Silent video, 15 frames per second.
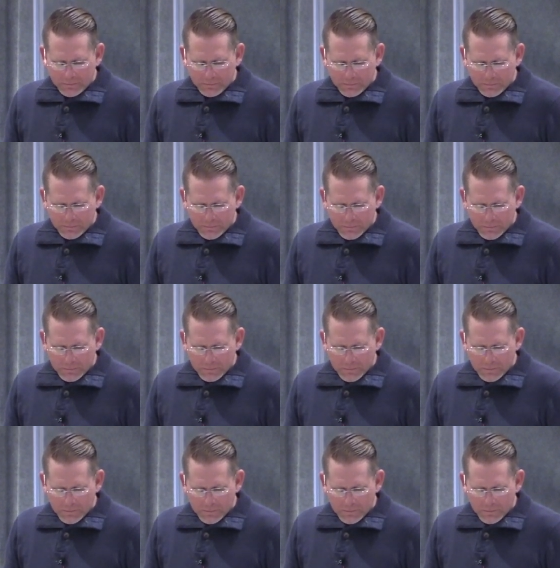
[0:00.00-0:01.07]

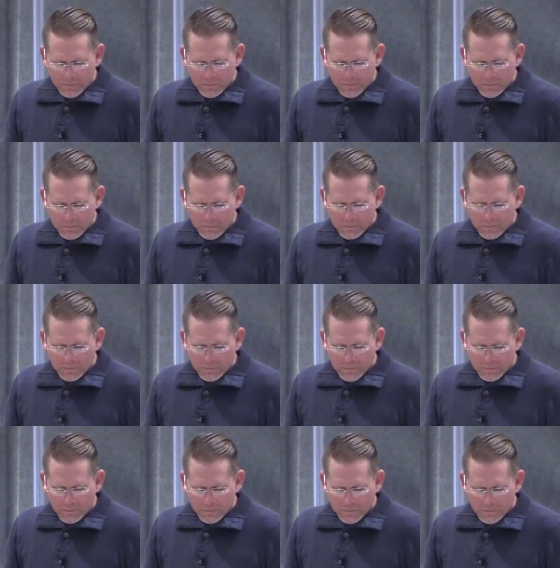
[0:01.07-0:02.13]

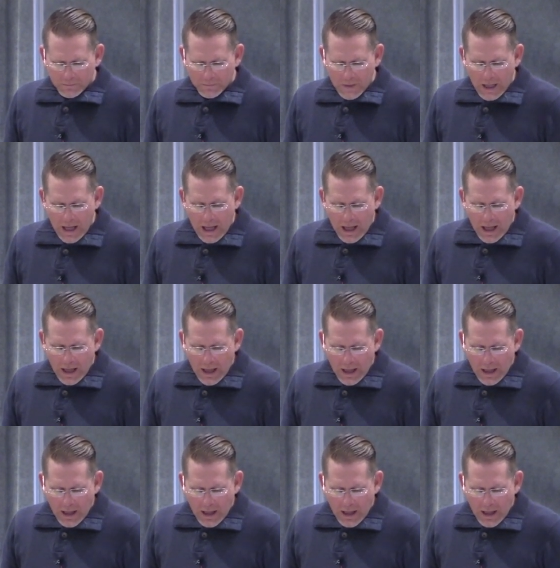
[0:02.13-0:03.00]
Nothing is said.